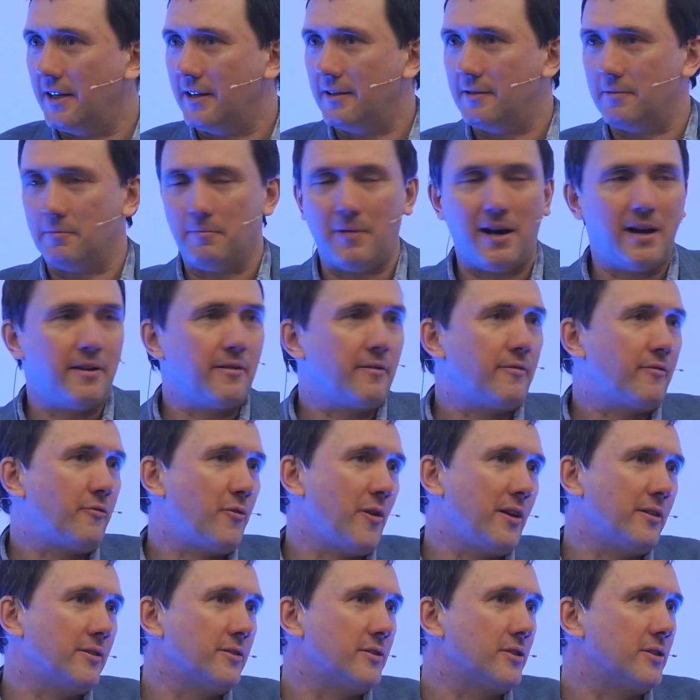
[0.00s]
And my
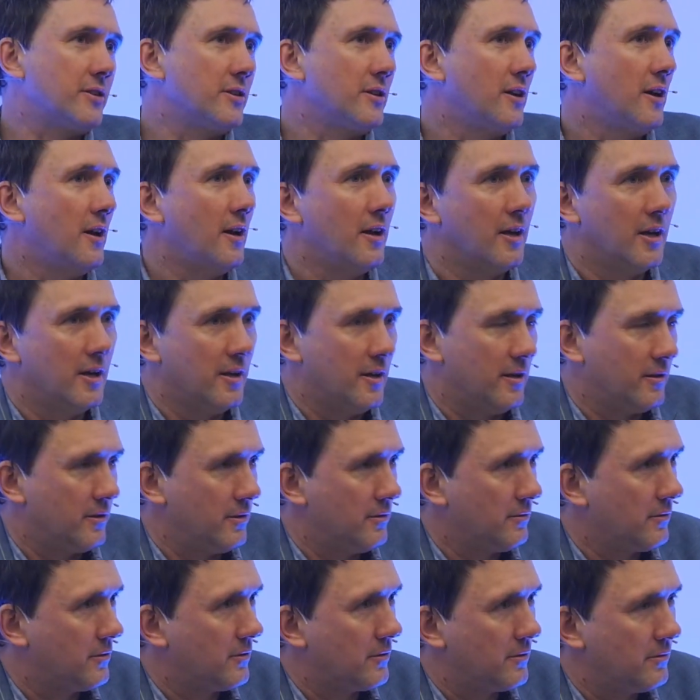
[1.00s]
friends,
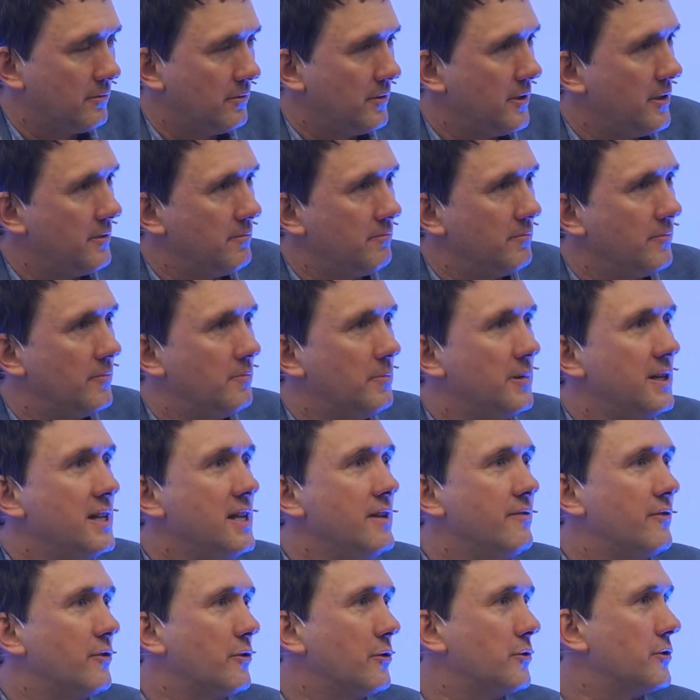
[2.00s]

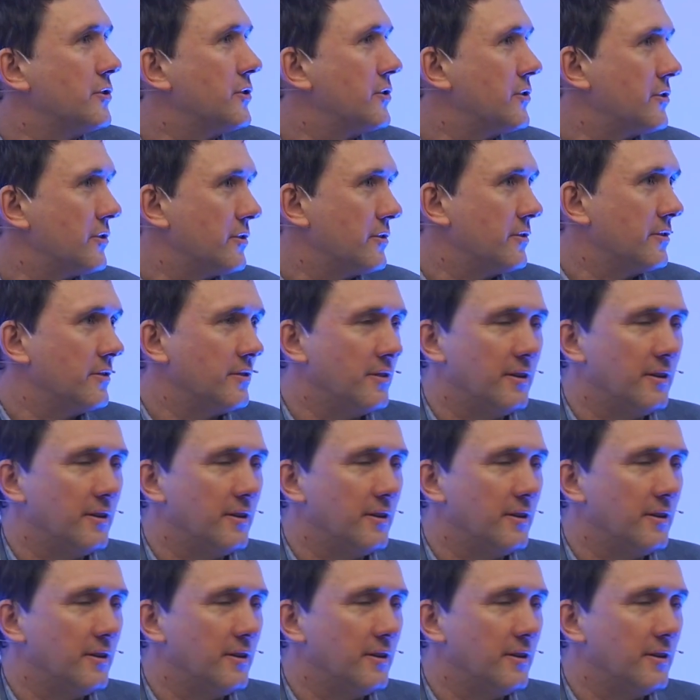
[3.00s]
believers